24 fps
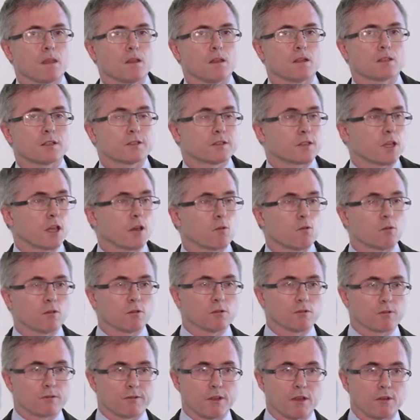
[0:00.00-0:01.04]
to say, well,
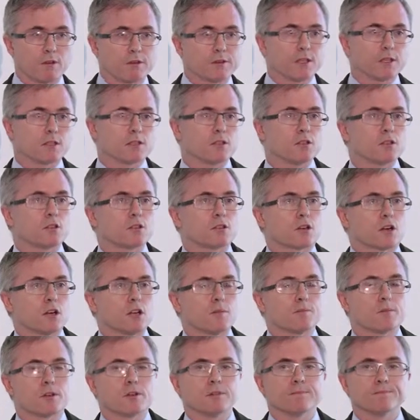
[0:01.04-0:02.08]
look, there is this new
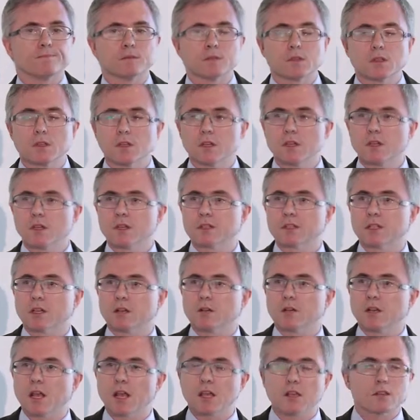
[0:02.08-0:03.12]
treatment. So
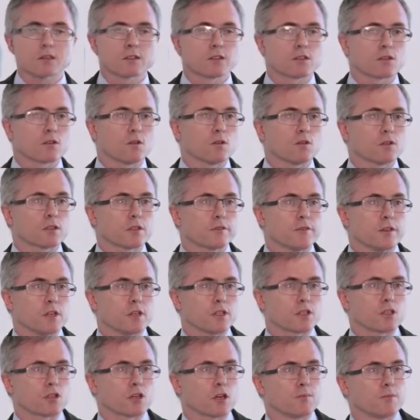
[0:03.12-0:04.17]
in Angus's course of
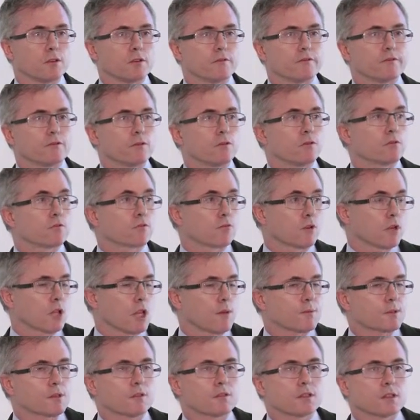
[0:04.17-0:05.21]
his treatment for
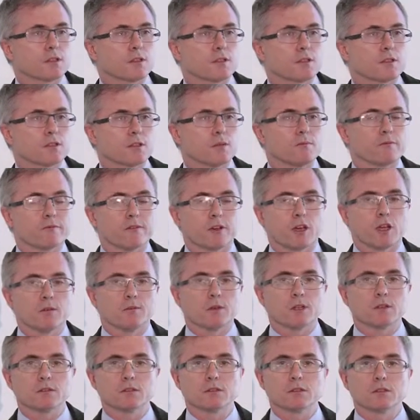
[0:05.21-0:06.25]
relapsed Hodgkin's
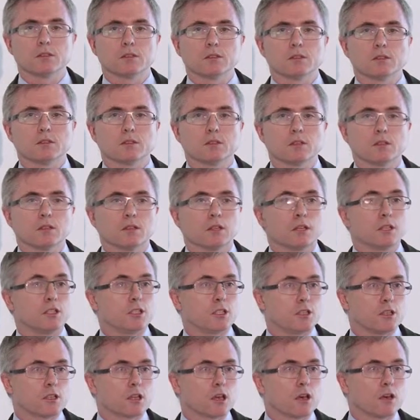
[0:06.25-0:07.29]
lymphoma, it
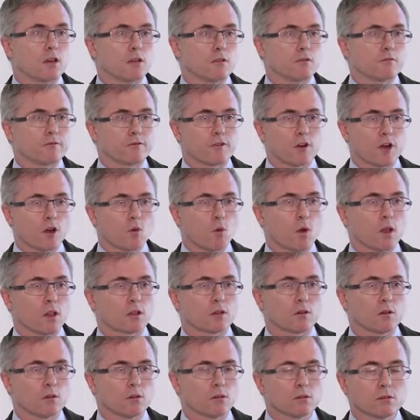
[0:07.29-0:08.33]
didn't go very well
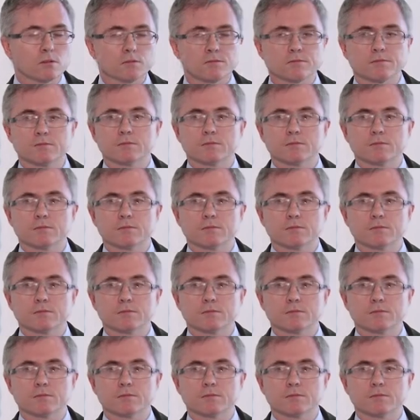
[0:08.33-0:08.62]
at all.